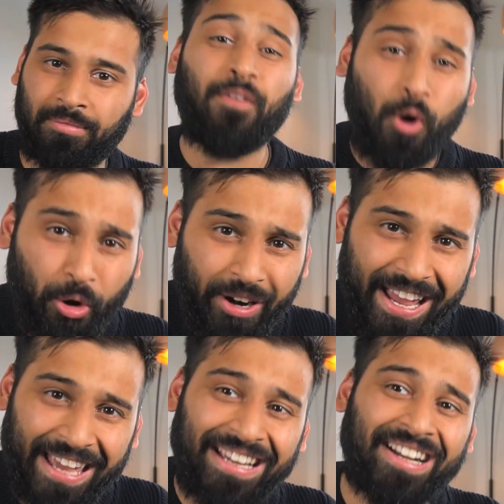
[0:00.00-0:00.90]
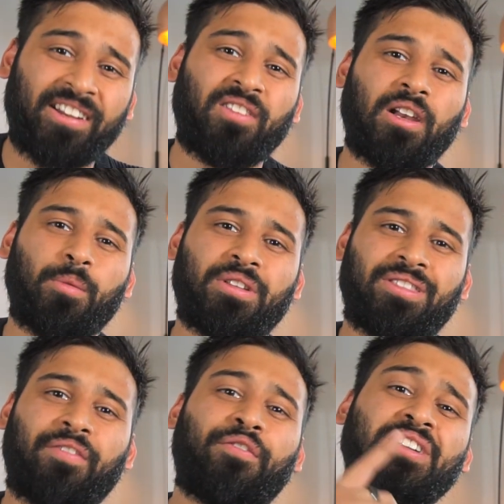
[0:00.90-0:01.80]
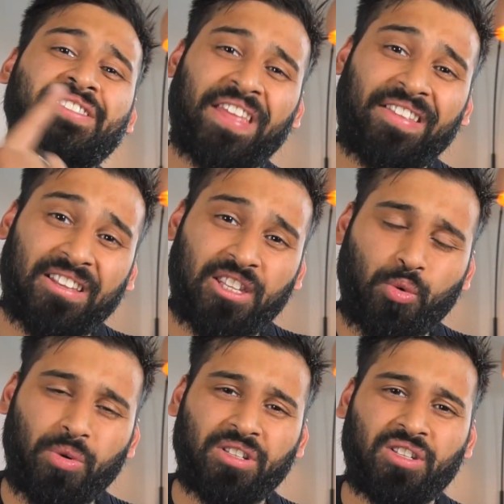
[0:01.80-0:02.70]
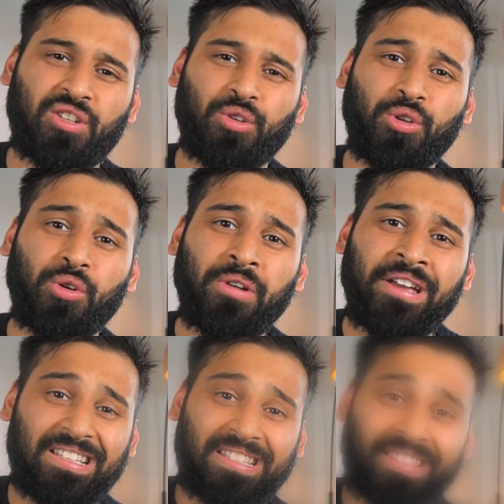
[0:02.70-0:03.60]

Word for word: For A R development, the first thing that you want to do is